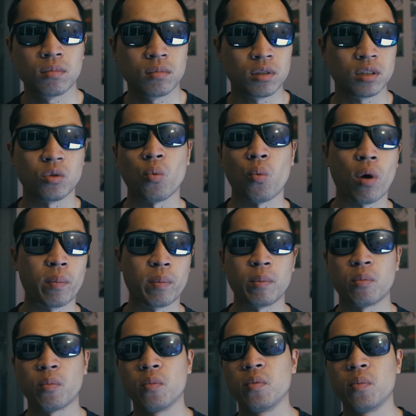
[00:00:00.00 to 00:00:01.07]
See why
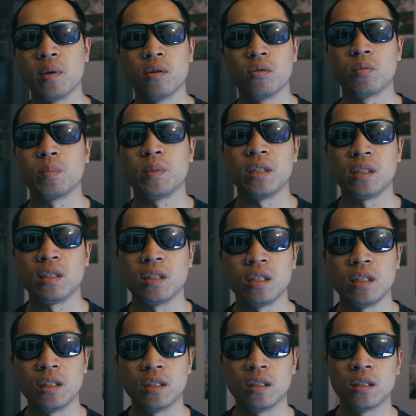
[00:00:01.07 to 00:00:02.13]
people build
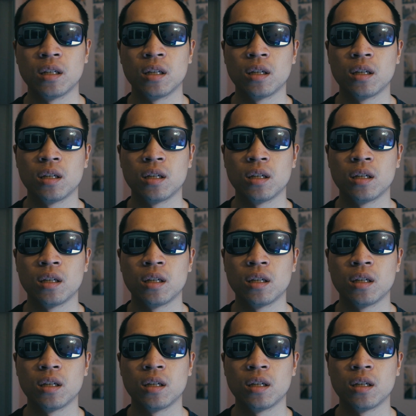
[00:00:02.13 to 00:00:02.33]
PCs